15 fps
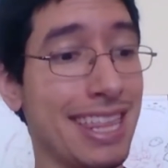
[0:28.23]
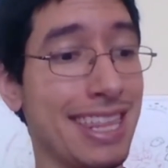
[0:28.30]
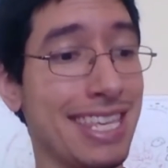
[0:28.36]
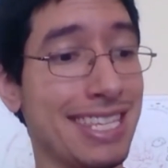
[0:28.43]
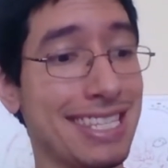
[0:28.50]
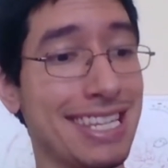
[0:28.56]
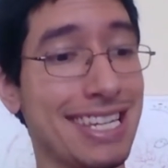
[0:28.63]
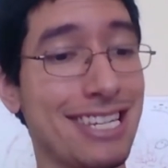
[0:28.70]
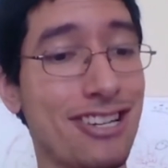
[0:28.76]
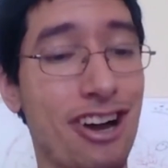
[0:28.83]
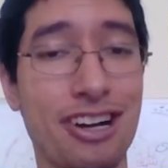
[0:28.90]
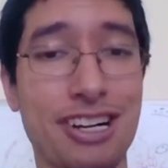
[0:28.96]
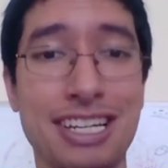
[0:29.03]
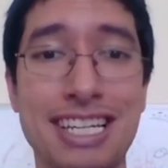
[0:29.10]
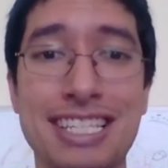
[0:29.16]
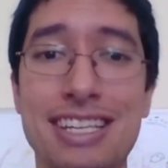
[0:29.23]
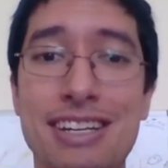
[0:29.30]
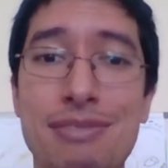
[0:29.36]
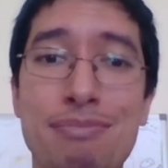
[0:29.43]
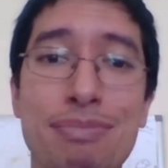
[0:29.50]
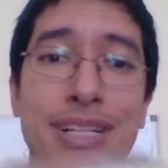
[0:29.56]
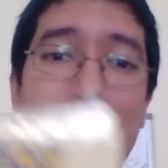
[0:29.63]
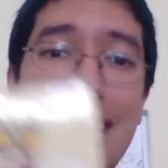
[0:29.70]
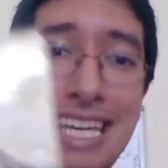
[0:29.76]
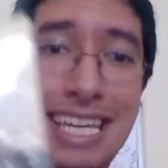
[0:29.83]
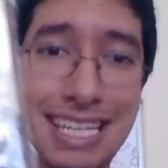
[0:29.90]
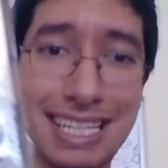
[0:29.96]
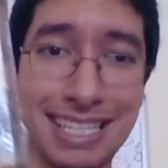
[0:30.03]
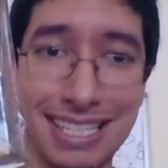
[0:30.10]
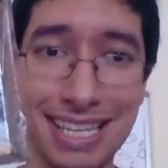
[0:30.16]
this Darkness
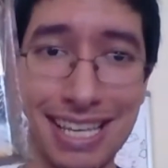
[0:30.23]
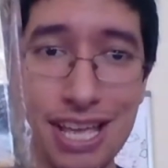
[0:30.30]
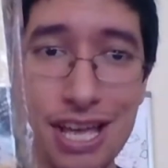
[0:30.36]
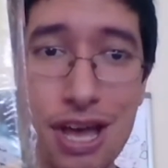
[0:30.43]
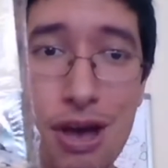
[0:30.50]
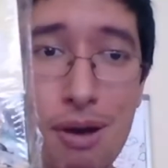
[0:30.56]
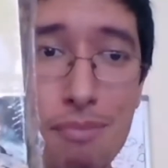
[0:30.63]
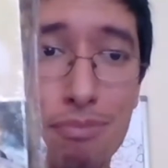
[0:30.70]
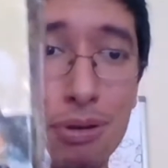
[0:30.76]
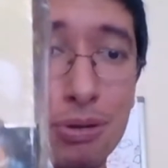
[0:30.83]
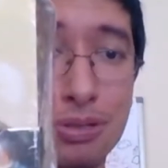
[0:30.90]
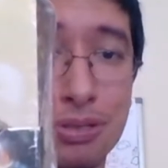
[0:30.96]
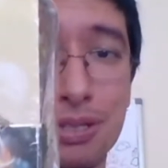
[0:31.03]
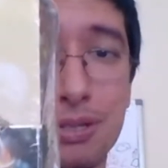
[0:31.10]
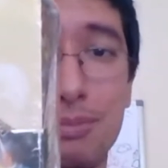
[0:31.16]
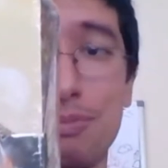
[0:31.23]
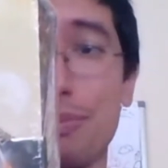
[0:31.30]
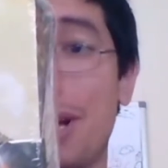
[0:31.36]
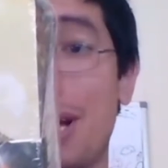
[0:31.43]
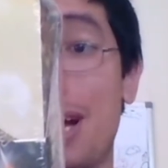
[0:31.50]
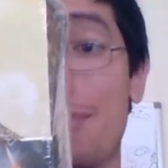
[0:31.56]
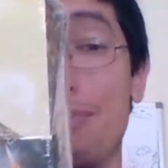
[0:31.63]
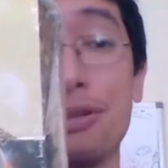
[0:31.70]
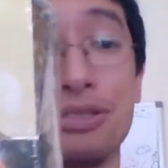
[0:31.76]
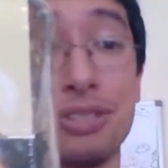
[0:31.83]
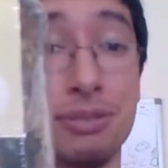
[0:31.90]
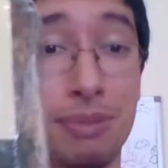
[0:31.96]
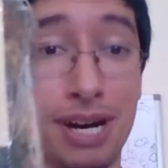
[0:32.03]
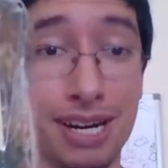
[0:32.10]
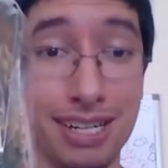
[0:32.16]
Ablaze booster uh,
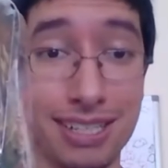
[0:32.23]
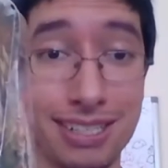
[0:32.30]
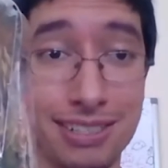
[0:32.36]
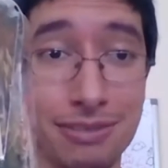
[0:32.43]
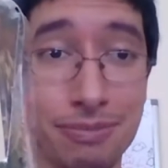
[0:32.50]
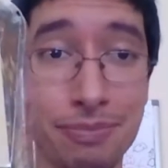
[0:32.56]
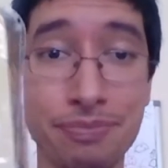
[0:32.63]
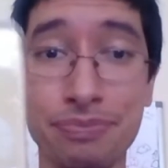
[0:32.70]
booster box,